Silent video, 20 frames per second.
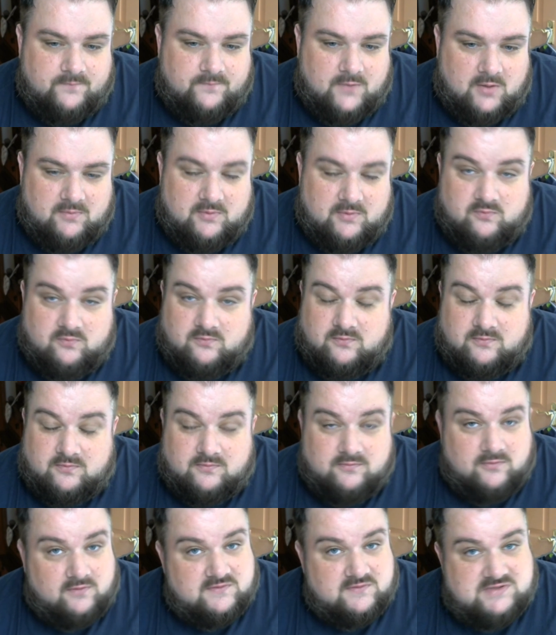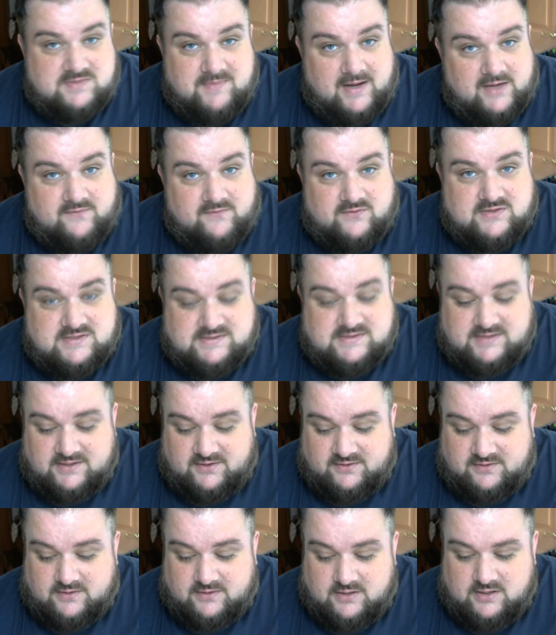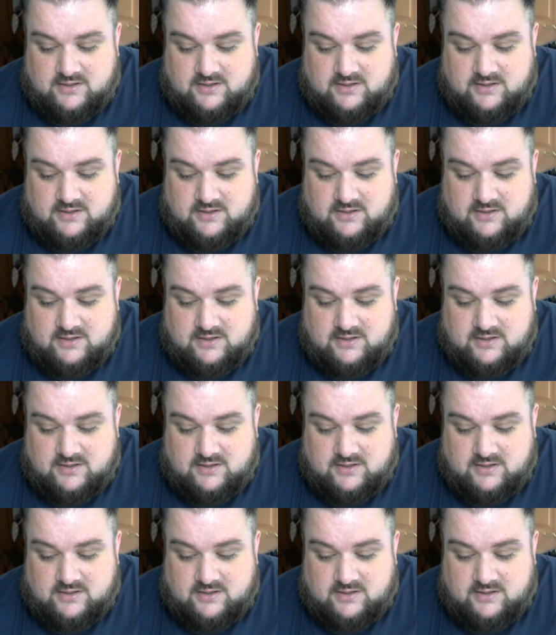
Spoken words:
I mean, obviously many of us didn't